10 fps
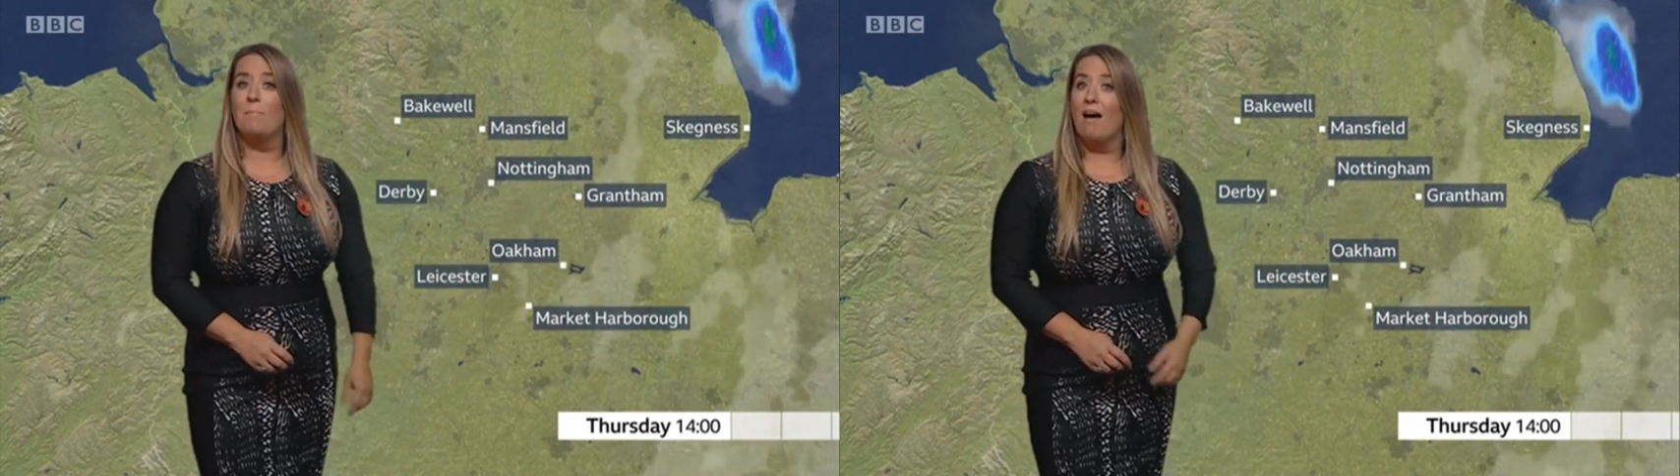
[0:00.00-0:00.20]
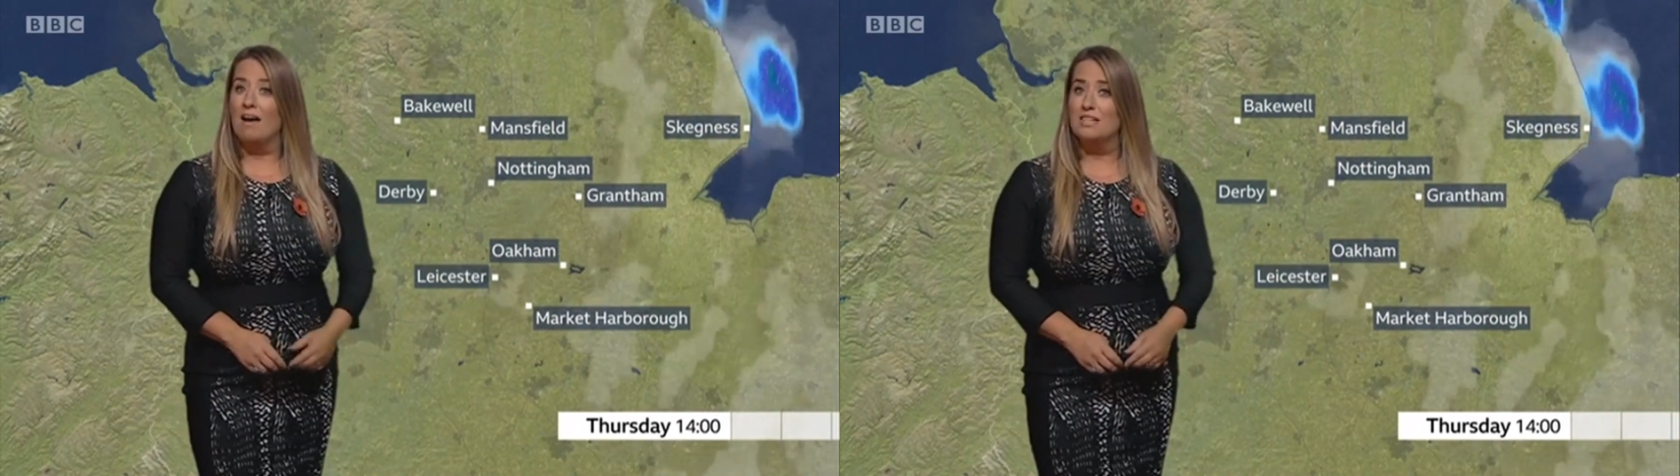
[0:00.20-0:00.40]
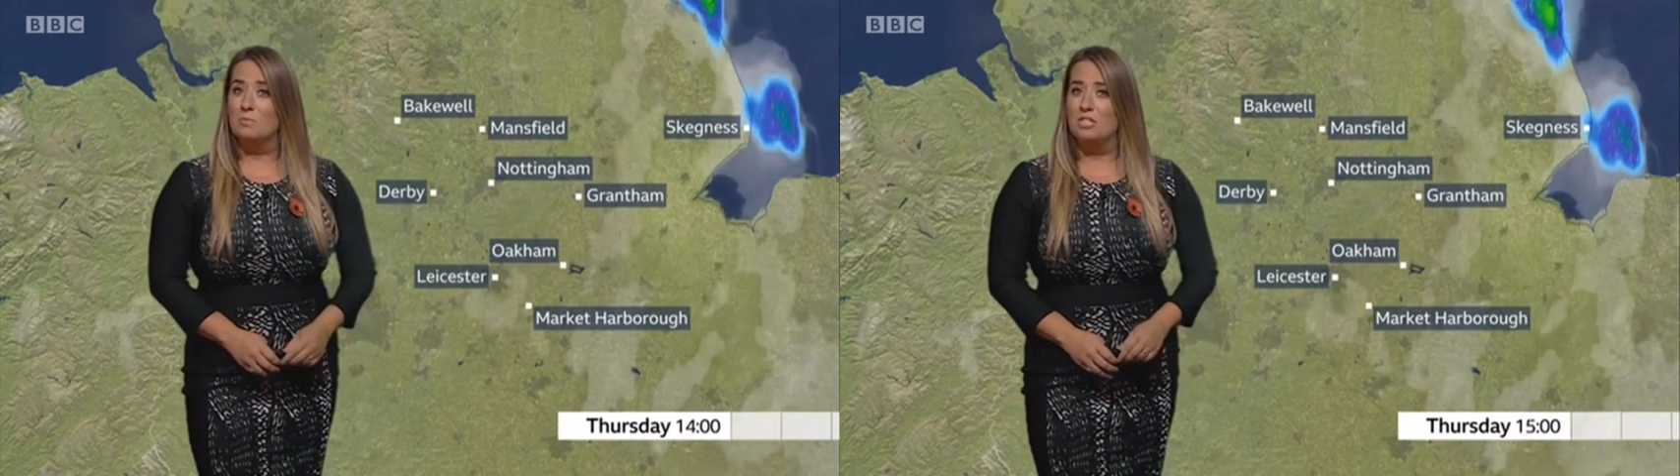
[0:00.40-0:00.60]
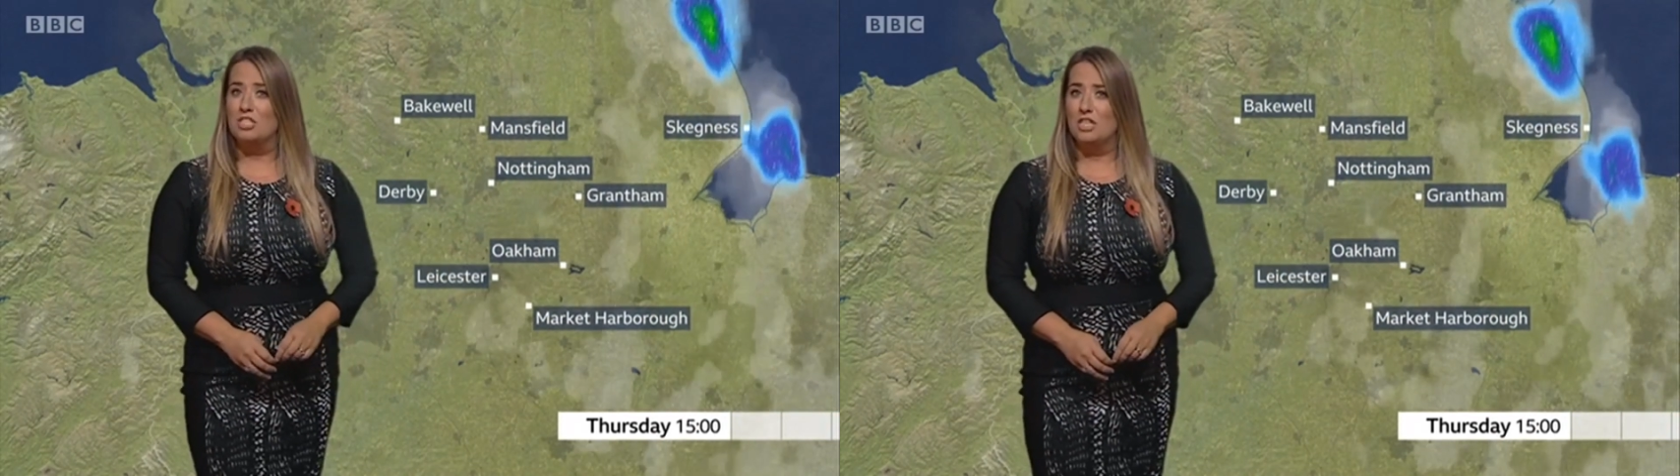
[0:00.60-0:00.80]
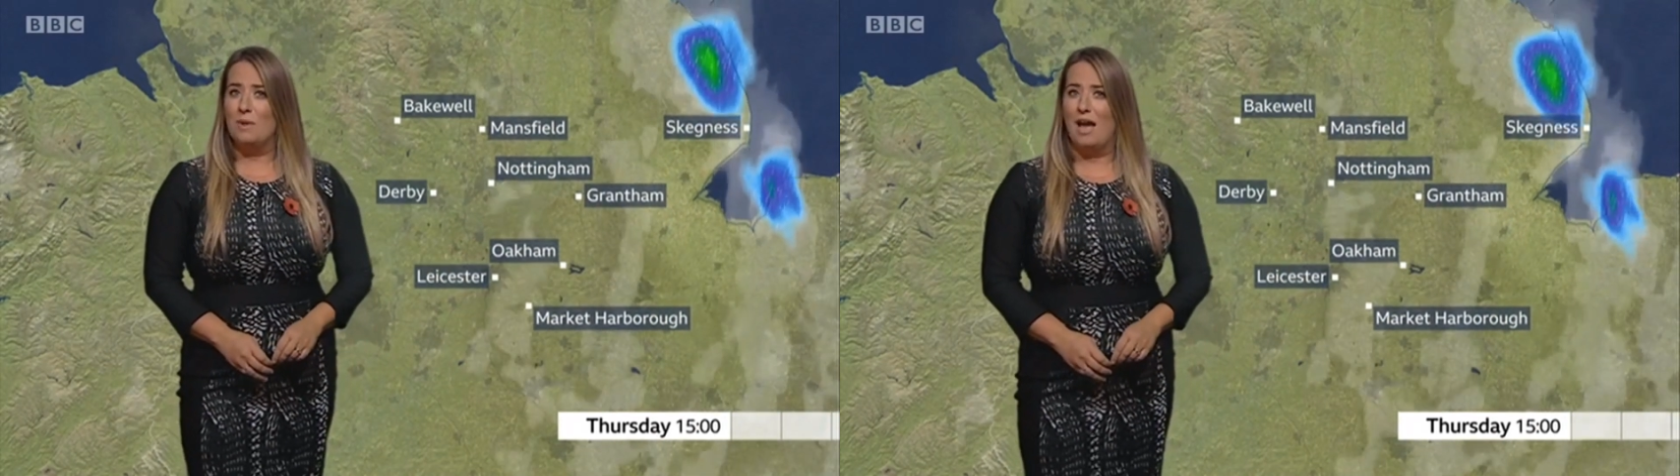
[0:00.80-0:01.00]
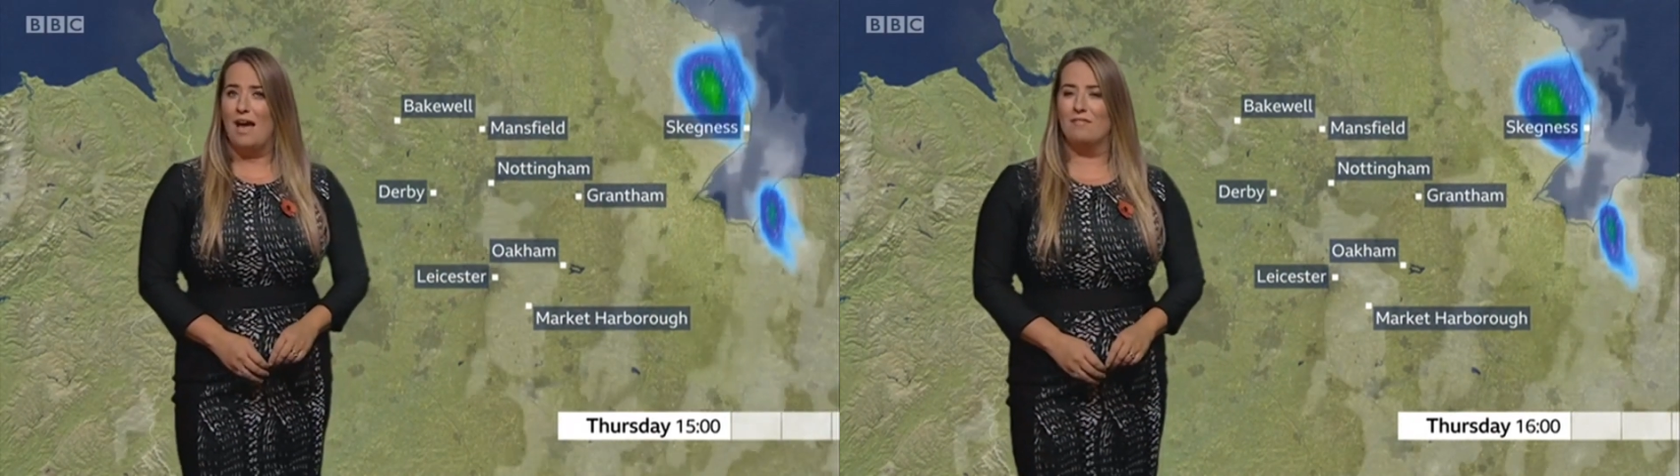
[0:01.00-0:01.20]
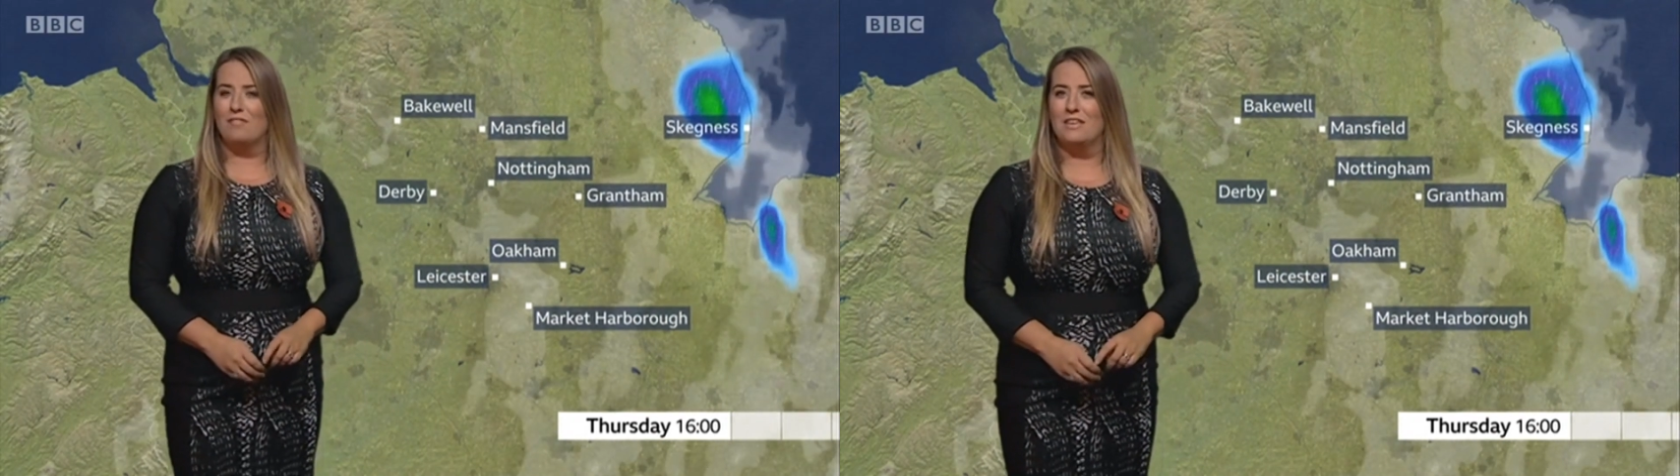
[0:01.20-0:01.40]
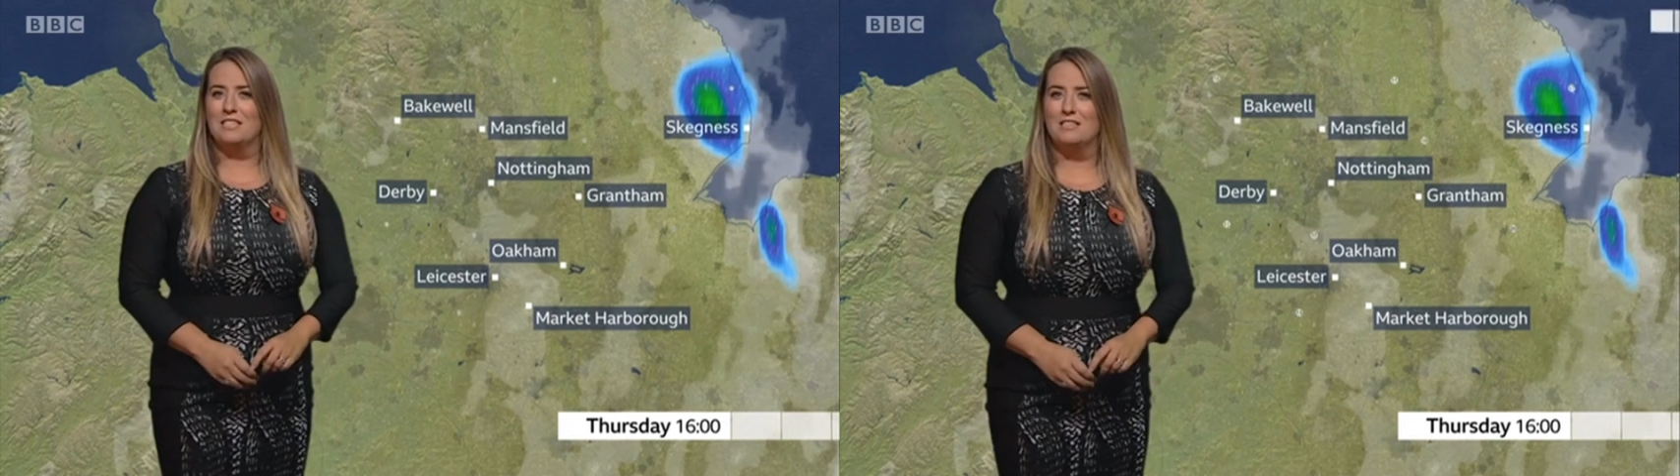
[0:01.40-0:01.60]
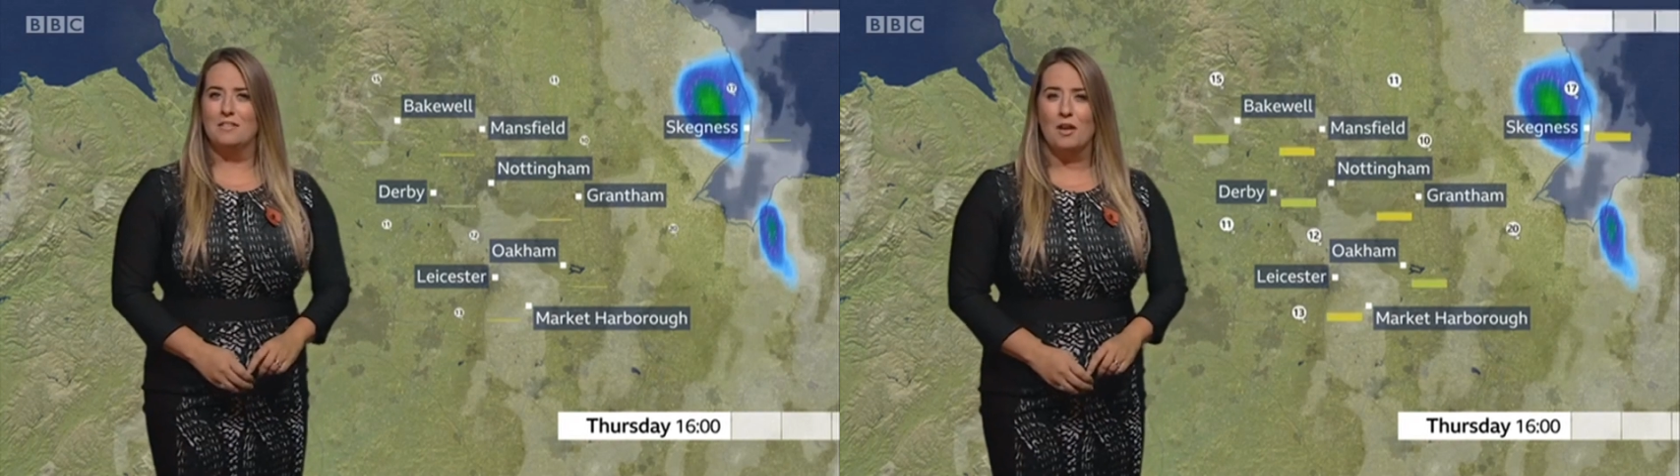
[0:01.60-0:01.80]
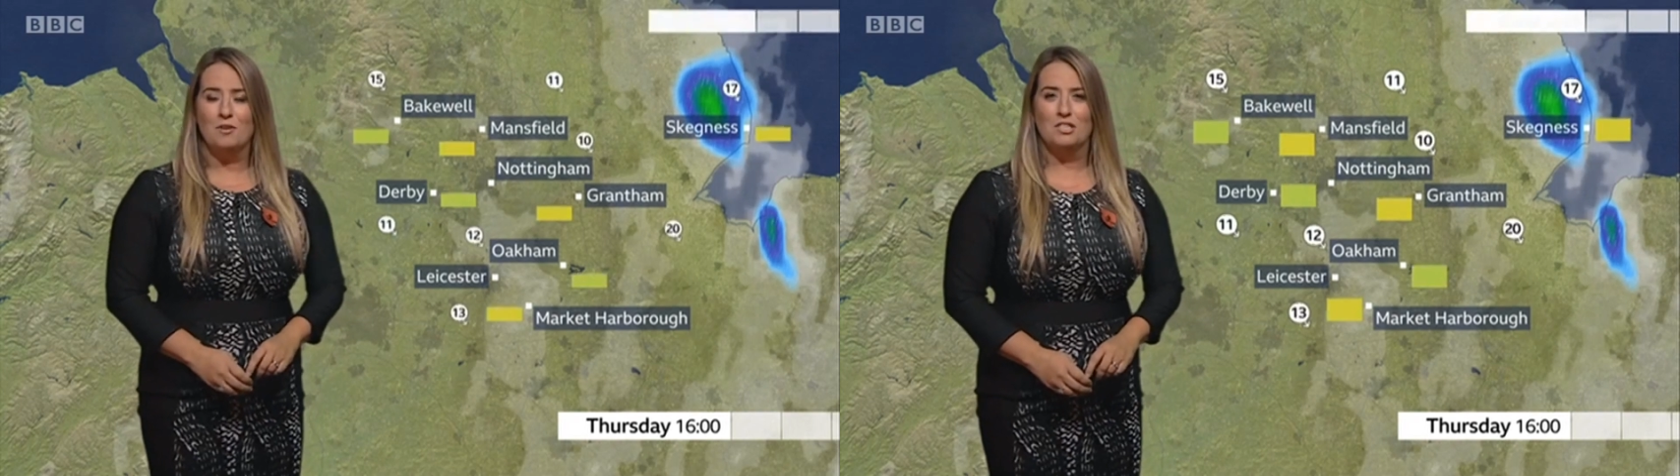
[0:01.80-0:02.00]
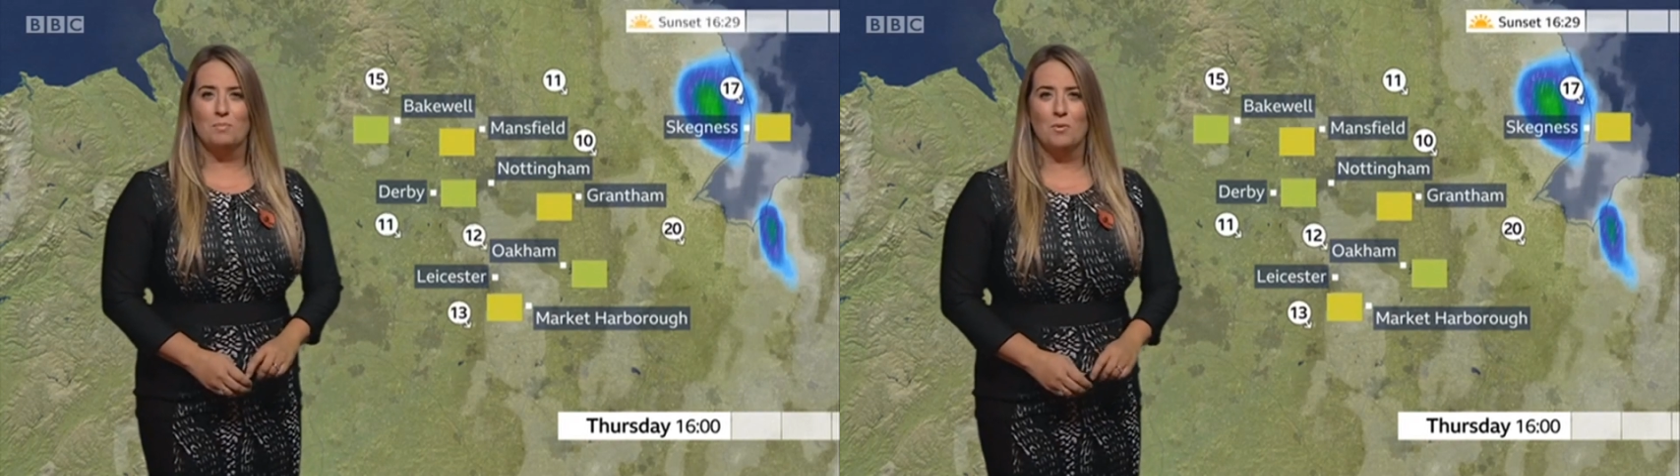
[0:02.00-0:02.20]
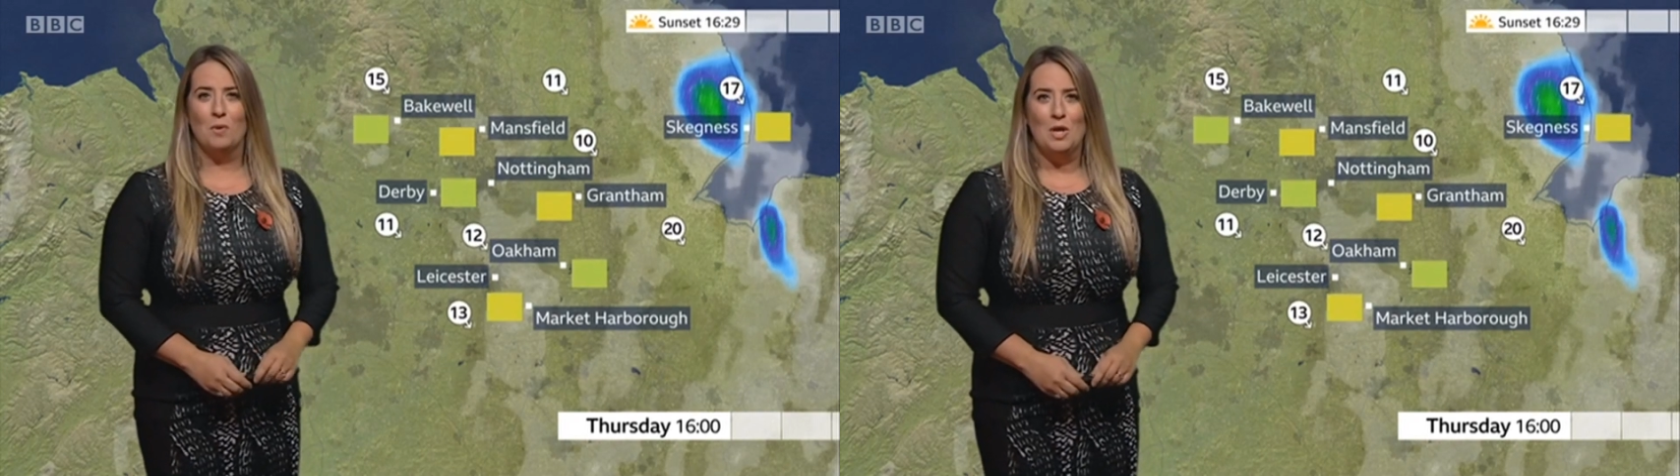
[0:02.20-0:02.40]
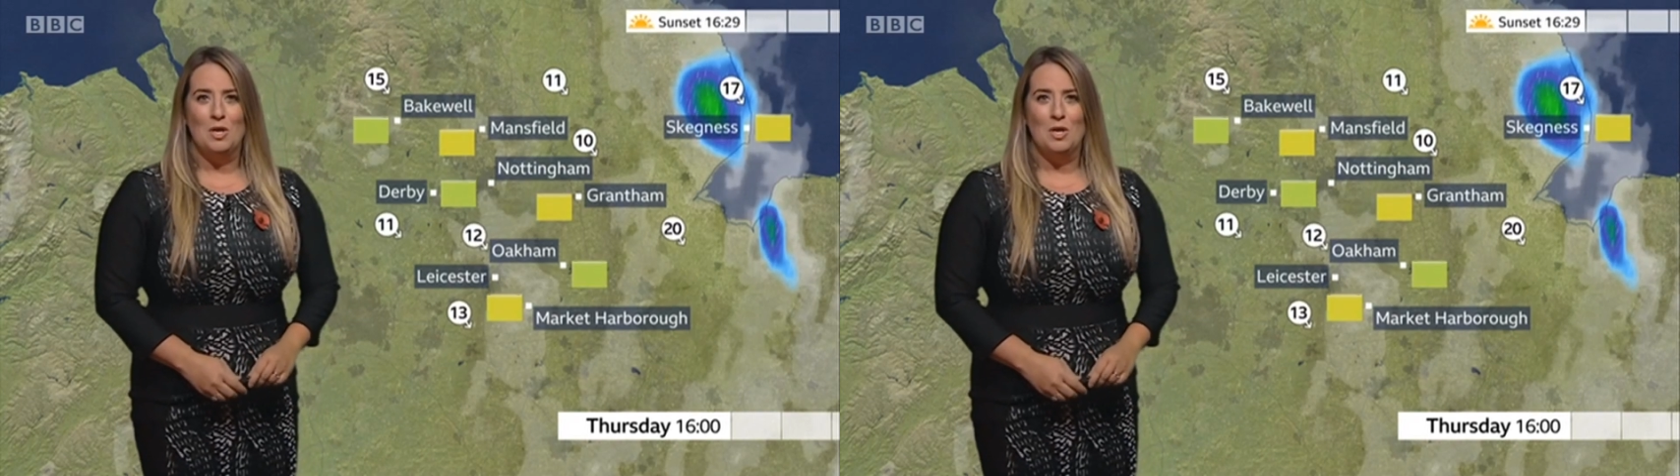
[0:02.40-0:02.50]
But we do have this noticeable